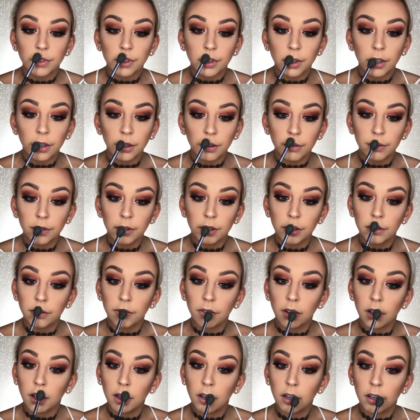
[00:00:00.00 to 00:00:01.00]
Cupid's
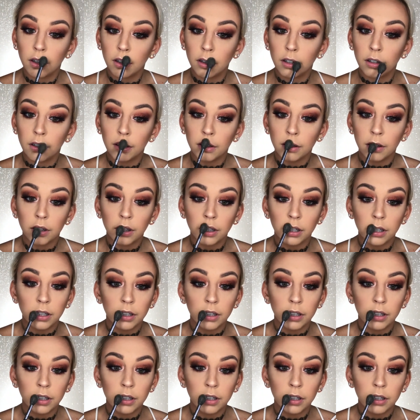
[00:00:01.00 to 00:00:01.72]
bow,